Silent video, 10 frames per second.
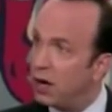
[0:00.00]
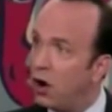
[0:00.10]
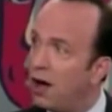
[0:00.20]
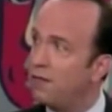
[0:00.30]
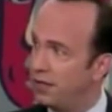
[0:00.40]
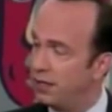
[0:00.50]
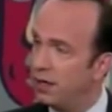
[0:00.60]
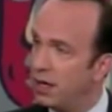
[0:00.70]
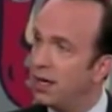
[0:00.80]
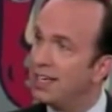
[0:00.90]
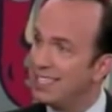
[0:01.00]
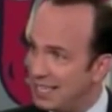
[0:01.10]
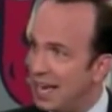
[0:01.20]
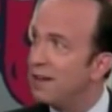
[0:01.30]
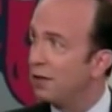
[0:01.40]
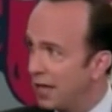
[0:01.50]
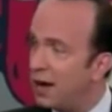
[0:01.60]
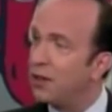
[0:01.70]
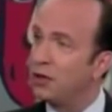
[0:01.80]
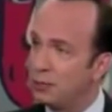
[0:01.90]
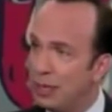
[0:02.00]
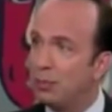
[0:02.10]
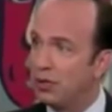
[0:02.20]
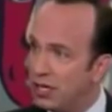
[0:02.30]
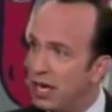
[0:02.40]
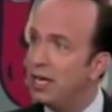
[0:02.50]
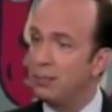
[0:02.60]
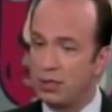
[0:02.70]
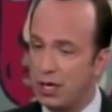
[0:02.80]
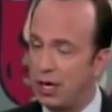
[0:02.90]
And they often save a lot of those people in the